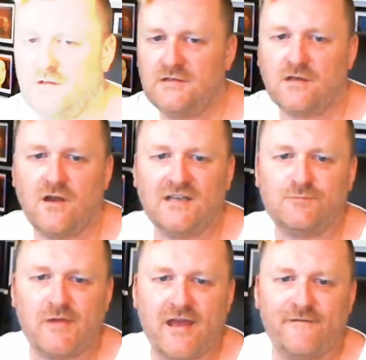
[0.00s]
So
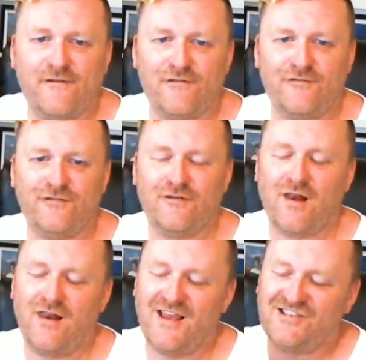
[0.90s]
guys, without further
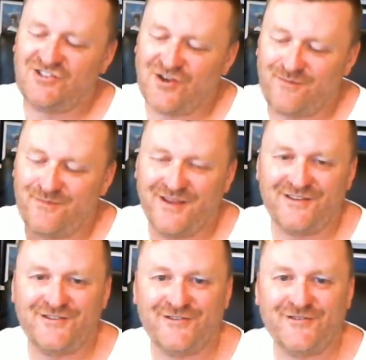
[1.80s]
ado, let's jump
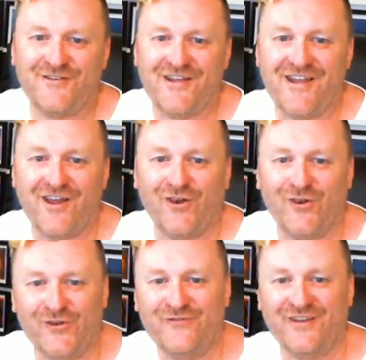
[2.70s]
into
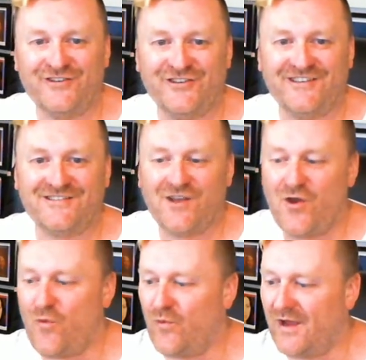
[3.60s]
Lou Vicious
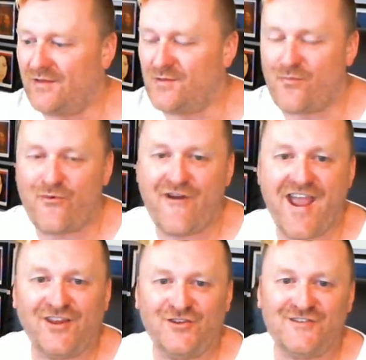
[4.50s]
with the
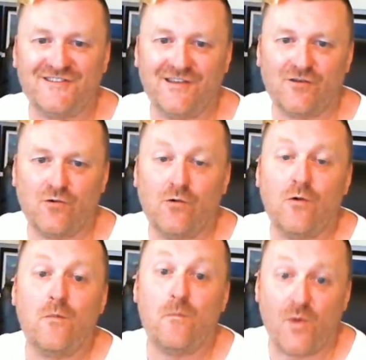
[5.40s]
brand new single,
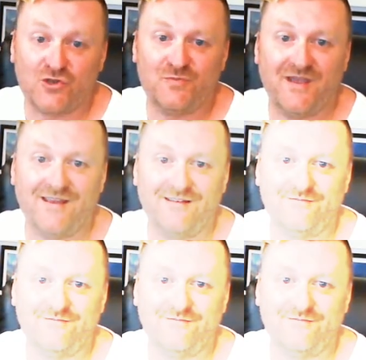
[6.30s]
Moshpit.